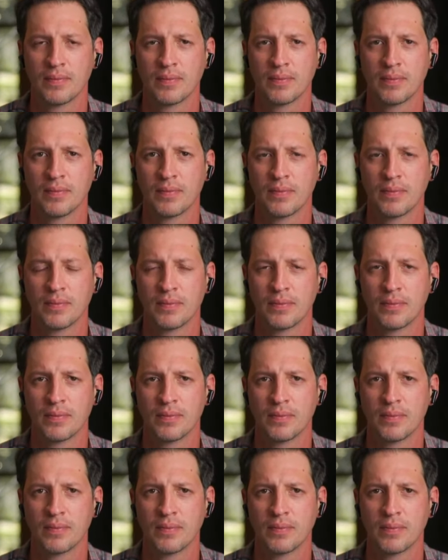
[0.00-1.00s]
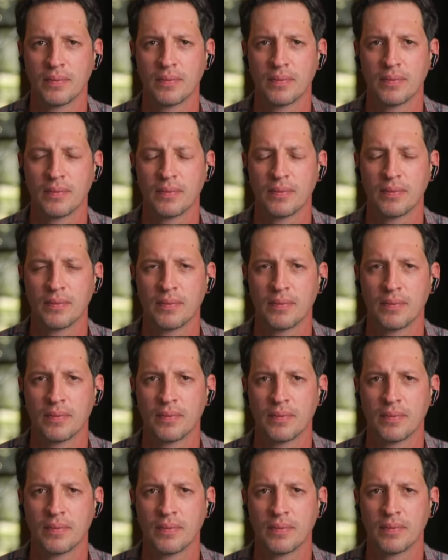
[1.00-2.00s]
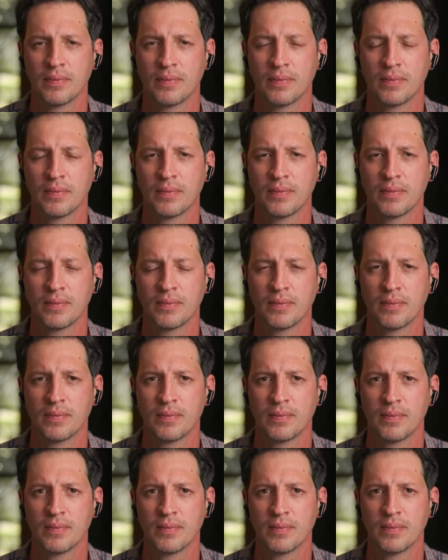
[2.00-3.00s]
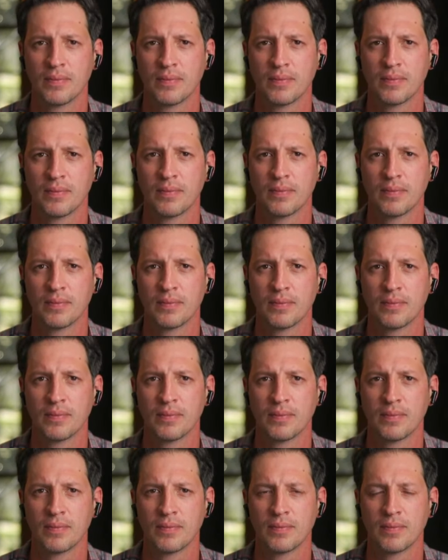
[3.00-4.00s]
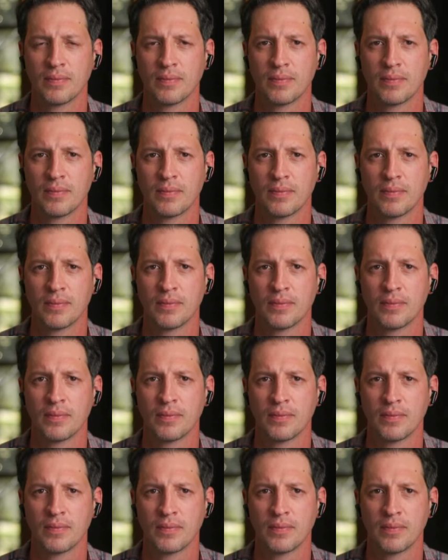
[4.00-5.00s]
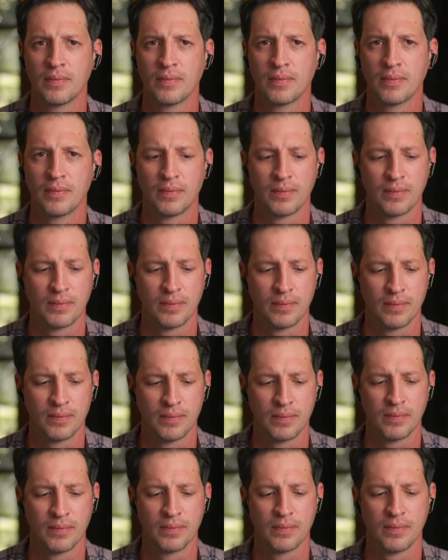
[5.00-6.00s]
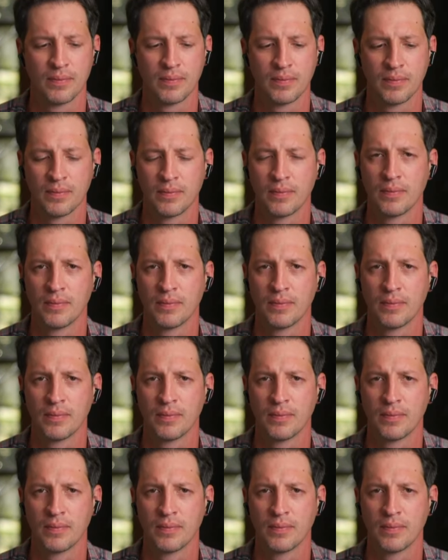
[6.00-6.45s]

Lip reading: This person isn't speaking.